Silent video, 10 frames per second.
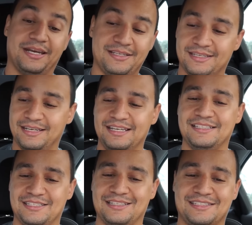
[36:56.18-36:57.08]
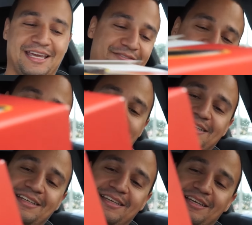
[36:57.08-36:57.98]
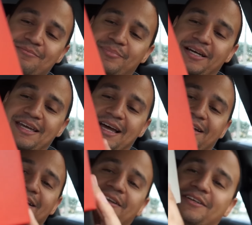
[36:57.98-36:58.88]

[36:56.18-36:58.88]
man, it, it, it it's heavy, but yeah. Oh,